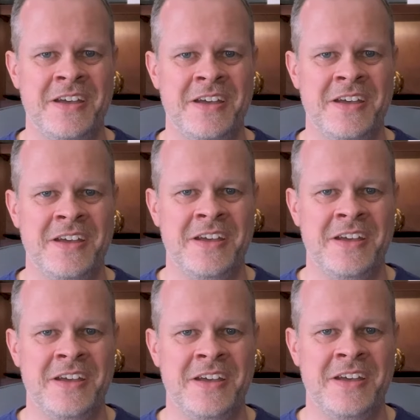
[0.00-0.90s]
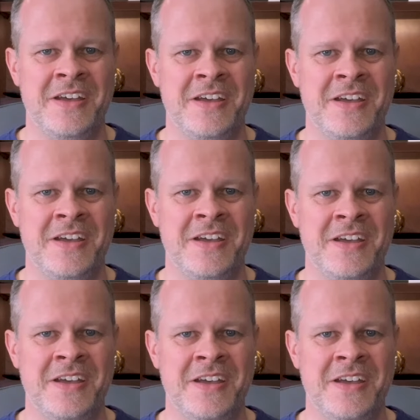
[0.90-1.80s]
First of all, let's
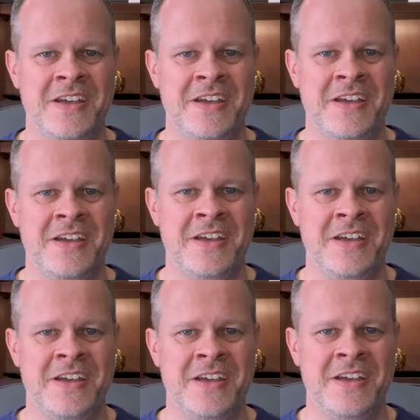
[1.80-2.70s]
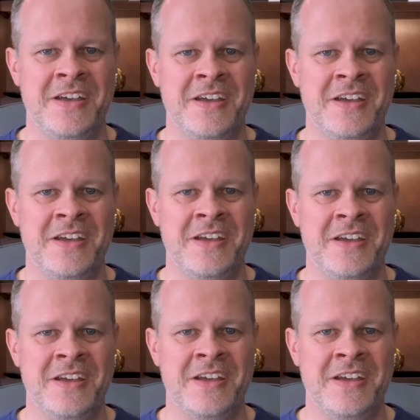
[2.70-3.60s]
fix this. It's
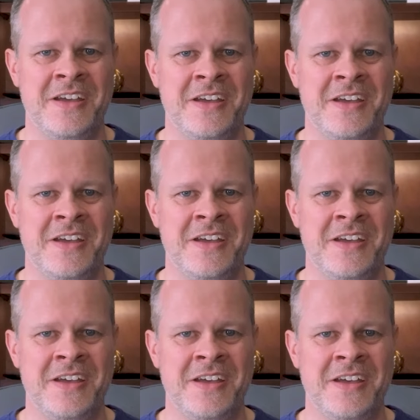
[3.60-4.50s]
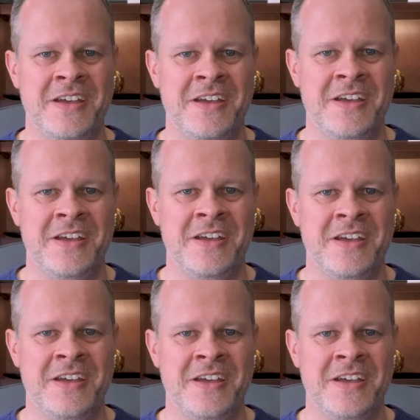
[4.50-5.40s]
Peloton.
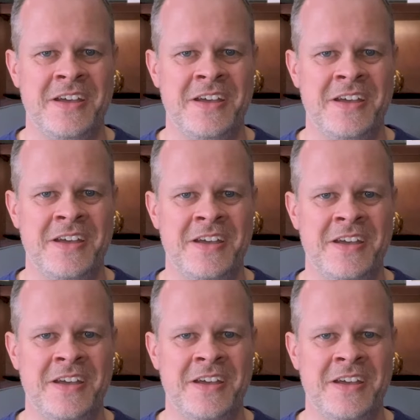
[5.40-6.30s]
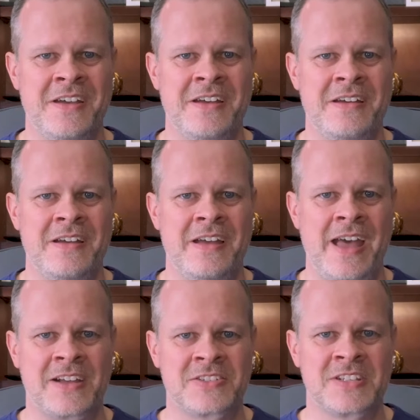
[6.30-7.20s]
Peloton.
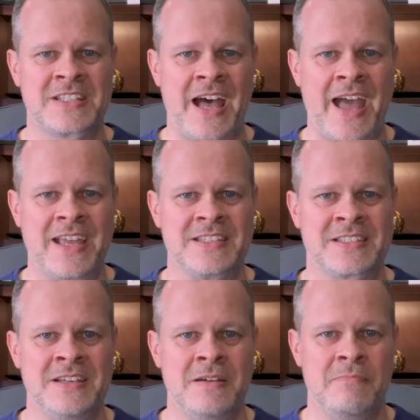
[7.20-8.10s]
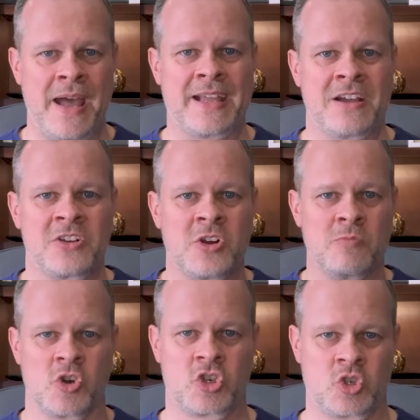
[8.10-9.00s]
Exercise bike
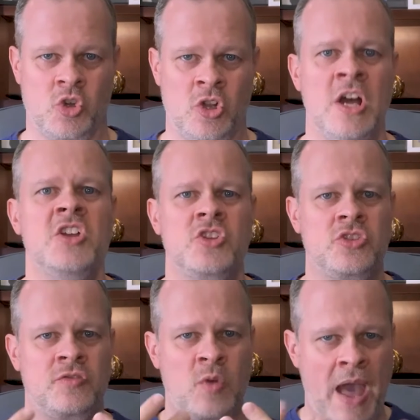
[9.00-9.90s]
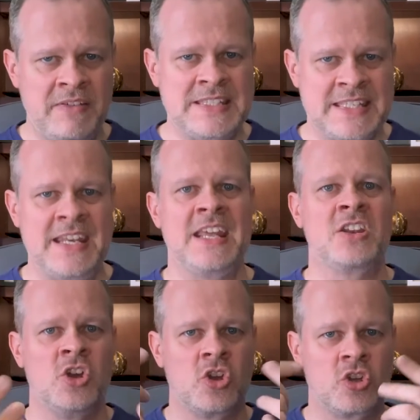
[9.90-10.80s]
commercial. If you haven't seen
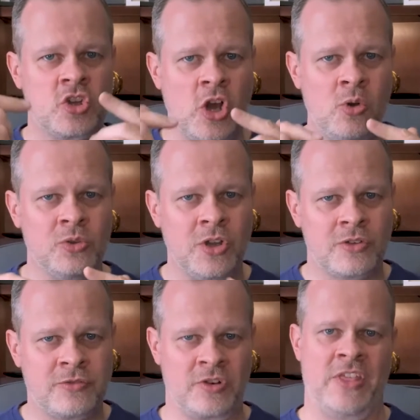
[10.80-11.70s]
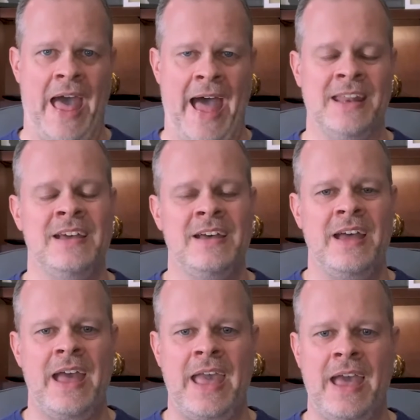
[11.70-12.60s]
it, go look for that
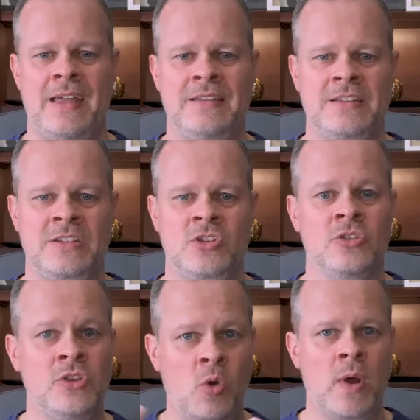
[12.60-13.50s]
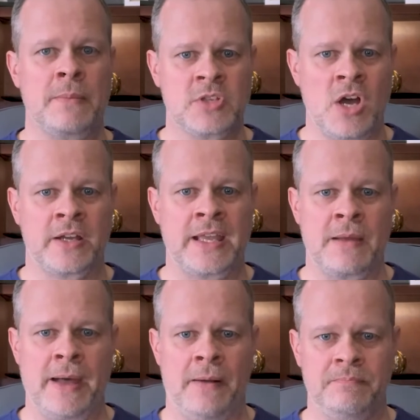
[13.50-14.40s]
and you'll know what I'm talking
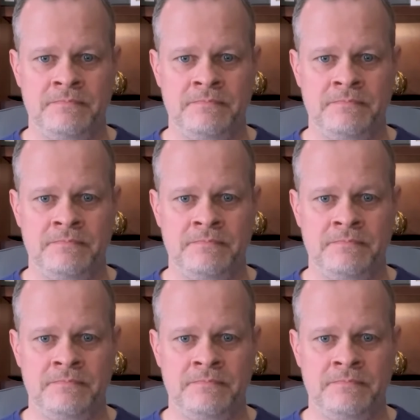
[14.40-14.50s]
about.